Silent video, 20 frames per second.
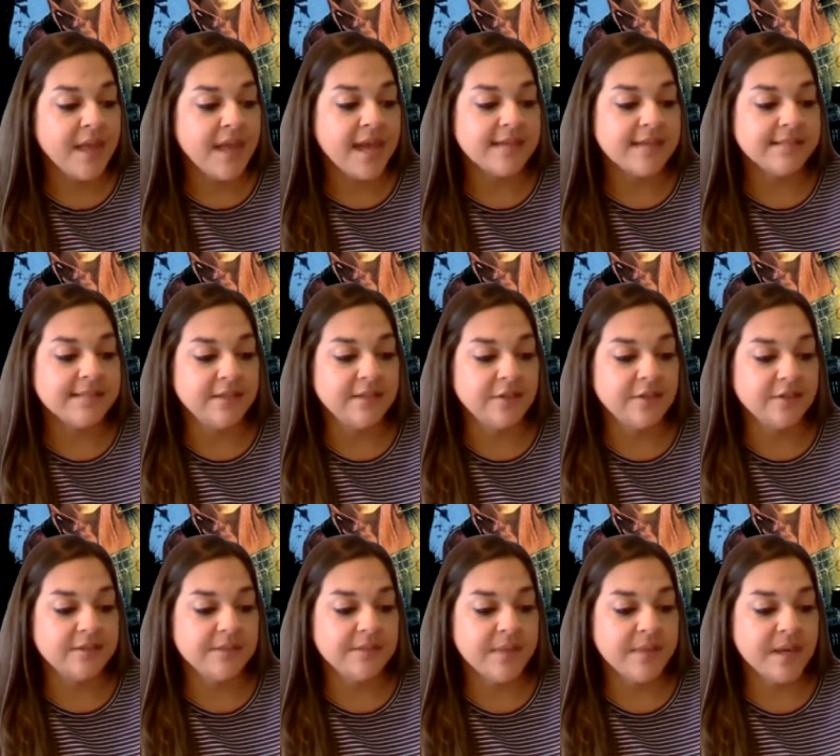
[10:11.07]
As he
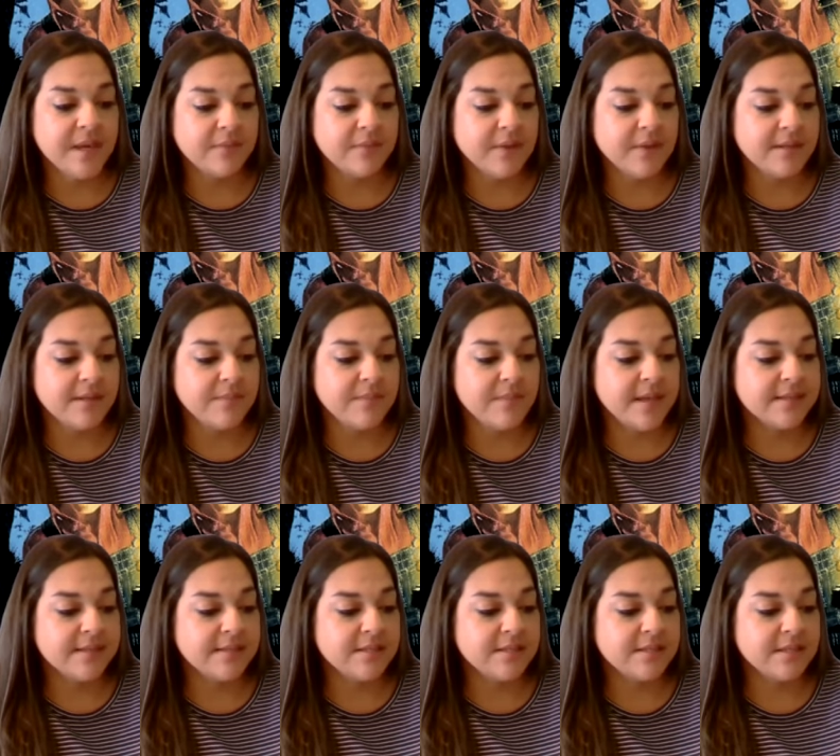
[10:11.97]
looked at me, I read the
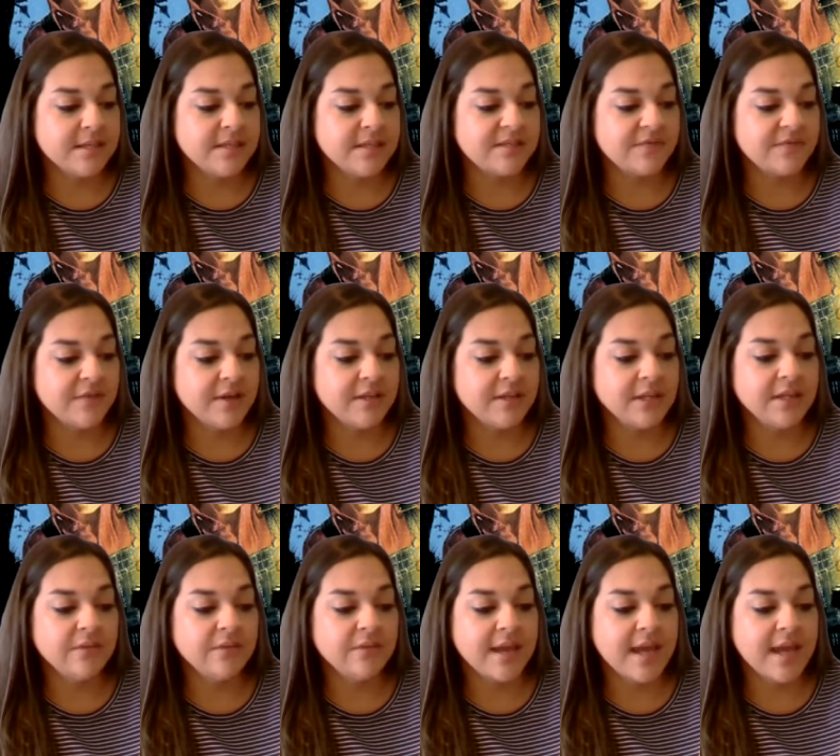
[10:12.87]
message in his friendly
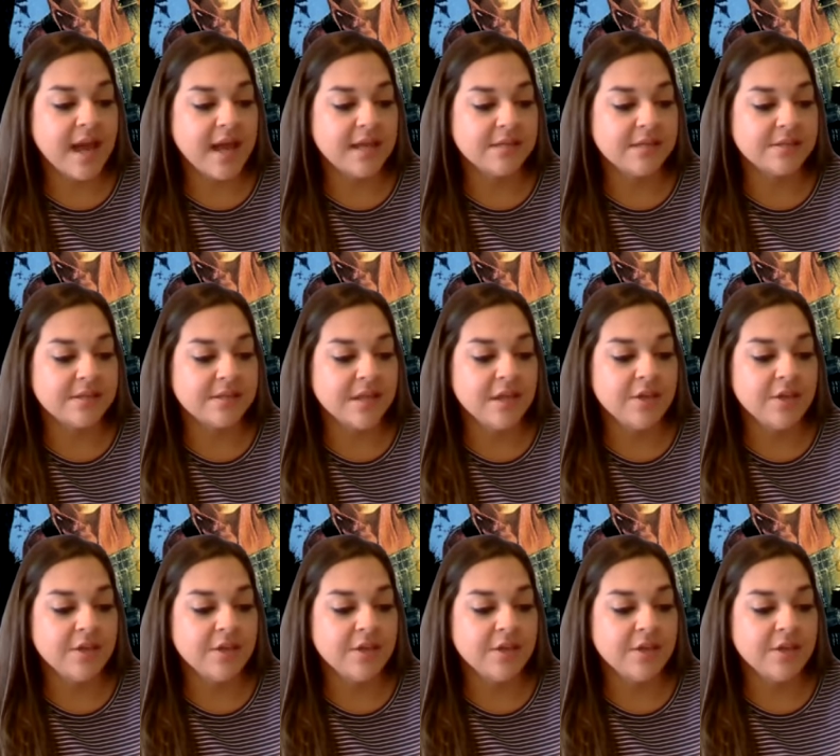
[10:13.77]
gray eyes.